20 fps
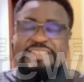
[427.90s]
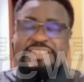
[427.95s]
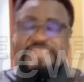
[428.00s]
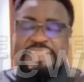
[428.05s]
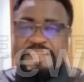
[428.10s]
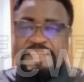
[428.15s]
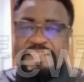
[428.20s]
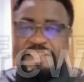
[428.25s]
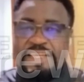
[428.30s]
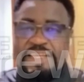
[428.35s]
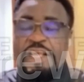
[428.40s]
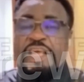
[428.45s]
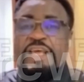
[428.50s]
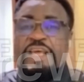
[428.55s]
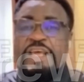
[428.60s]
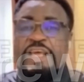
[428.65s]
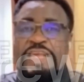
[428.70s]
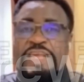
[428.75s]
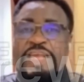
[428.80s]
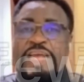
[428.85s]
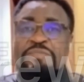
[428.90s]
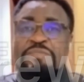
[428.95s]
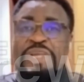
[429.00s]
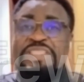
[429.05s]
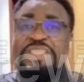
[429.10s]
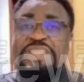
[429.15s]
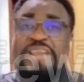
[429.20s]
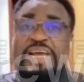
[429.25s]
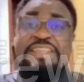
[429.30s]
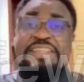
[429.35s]
state, that means
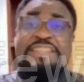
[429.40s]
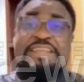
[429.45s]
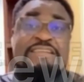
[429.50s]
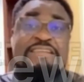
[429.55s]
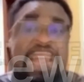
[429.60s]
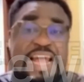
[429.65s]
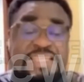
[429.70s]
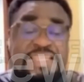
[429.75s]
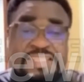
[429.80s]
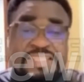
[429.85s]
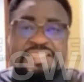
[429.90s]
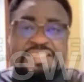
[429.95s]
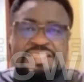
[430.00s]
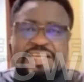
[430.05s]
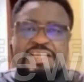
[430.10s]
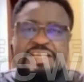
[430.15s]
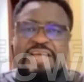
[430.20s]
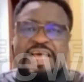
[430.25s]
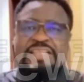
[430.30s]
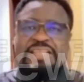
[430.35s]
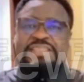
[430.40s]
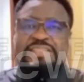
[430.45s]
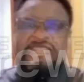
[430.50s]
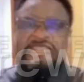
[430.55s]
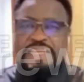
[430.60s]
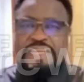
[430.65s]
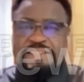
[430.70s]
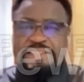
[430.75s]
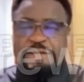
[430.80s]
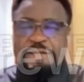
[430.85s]
there is crisis in that
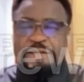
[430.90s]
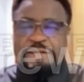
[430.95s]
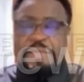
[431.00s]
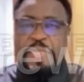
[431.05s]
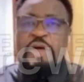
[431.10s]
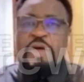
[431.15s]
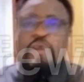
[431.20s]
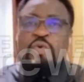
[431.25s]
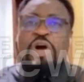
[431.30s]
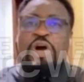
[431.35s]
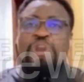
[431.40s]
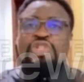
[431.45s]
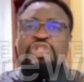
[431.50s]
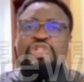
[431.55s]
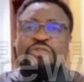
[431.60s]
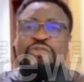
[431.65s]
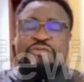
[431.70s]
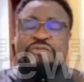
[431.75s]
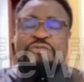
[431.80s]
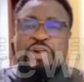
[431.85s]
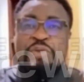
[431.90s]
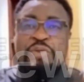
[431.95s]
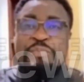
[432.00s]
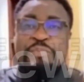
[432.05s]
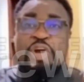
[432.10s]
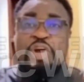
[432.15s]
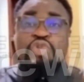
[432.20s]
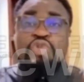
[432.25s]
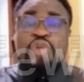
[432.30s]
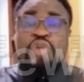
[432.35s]
state. What should follow?
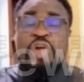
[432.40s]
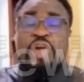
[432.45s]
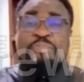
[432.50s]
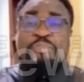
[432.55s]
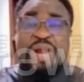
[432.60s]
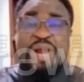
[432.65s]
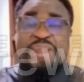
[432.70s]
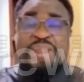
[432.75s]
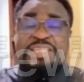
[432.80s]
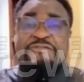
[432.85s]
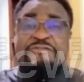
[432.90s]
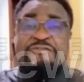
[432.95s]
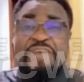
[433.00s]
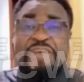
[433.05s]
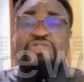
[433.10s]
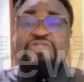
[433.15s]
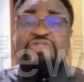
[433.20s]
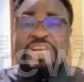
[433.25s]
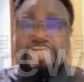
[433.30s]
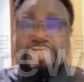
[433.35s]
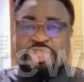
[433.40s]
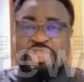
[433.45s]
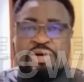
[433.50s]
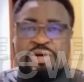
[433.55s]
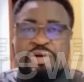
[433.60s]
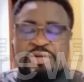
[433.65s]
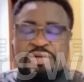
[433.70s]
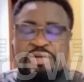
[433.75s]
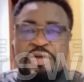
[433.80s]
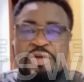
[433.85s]
Because we operate a
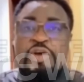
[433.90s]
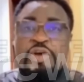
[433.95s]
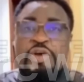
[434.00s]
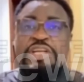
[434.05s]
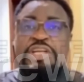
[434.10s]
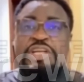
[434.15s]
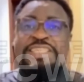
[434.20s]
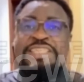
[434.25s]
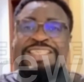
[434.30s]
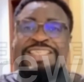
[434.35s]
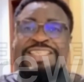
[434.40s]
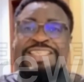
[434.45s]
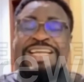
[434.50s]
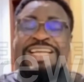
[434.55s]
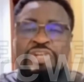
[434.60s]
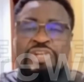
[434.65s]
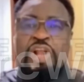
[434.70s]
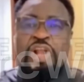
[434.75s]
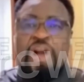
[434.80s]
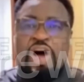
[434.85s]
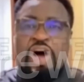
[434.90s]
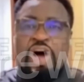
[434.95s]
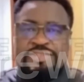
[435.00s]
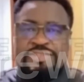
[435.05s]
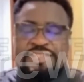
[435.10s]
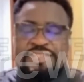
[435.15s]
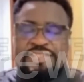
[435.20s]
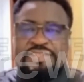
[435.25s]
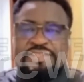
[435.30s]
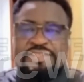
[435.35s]
federation, the state
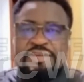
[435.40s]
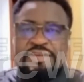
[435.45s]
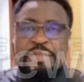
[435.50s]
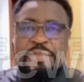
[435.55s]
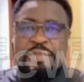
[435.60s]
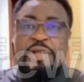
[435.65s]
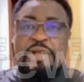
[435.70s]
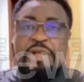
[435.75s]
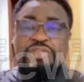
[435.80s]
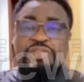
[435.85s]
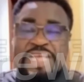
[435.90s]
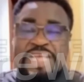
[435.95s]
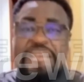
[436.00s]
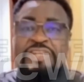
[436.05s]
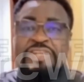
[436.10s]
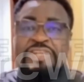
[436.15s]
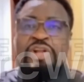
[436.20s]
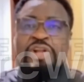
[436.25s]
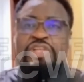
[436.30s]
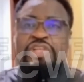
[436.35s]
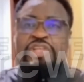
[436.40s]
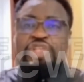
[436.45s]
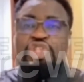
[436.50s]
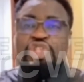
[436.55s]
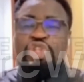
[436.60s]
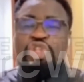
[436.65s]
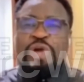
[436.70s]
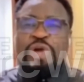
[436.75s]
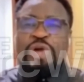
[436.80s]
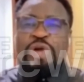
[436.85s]
laws
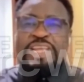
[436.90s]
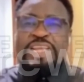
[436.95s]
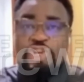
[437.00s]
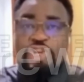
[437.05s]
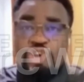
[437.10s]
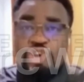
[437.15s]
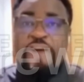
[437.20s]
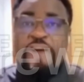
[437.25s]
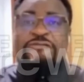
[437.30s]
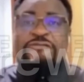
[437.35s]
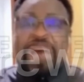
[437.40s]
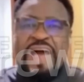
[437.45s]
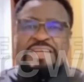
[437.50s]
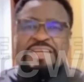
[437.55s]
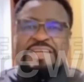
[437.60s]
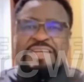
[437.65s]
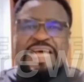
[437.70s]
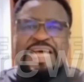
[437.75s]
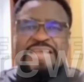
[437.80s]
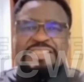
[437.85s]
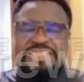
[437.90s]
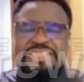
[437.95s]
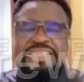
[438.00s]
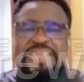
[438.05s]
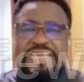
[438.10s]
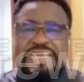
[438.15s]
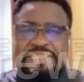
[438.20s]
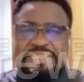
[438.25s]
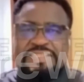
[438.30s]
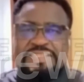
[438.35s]
usually govern that
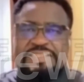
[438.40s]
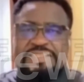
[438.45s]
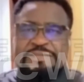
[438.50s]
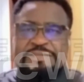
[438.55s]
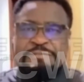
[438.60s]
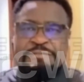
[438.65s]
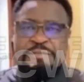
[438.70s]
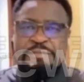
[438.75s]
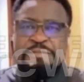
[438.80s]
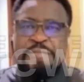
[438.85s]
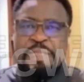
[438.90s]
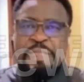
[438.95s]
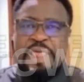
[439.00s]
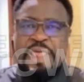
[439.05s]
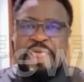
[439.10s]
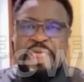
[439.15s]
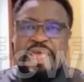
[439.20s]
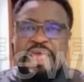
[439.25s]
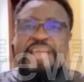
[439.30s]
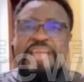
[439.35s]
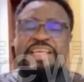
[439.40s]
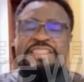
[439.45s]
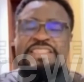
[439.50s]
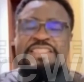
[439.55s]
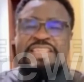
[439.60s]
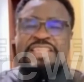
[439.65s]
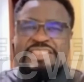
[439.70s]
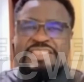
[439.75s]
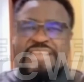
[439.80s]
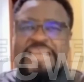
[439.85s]
state. It is the
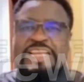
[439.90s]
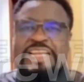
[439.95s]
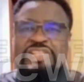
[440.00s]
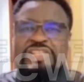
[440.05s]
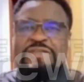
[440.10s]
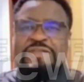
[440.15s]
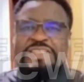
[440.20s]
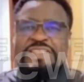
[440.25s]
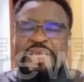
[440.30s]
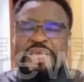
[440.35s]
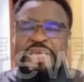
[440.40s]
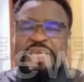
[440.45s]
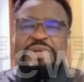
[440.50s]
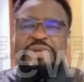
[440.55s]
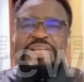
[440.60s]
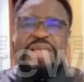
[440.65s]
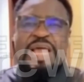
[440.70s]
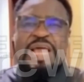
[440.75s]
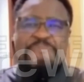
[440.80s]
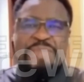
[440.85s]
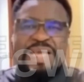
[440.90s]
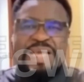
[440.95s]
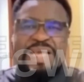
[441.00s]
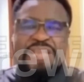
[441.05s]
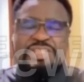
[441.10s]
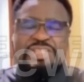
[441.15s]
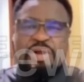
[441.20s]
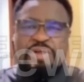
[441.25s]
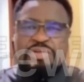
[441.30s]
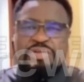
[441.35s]
State House of Assembly that makes
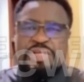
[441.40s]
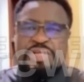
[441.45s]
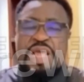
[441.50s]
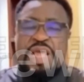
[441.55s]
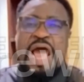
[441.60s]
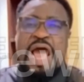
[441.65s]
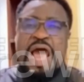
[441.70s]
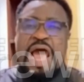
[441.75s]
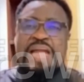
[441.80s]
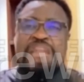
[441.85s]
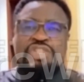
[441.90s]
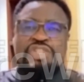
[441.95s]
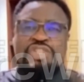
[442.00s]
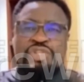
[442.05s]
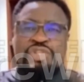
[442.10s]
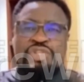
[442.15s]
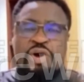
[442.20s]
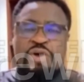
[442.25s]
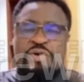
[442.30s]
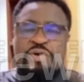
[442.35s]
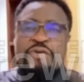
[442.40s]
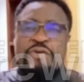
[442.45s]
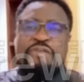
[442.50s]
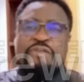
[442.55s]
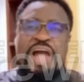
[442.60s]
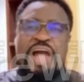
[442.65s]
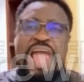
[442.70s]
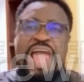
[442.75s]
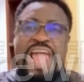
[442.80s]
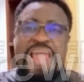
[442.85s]
laws. And so,
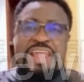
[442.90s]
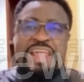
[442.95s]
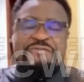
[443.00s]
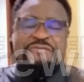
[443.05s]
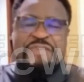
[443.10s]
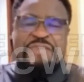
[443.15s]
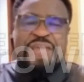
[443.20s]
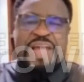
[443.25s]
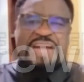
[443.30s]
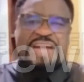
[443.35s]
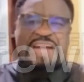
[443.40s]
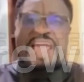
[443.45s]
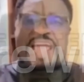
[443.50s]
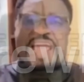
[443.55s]
for any federal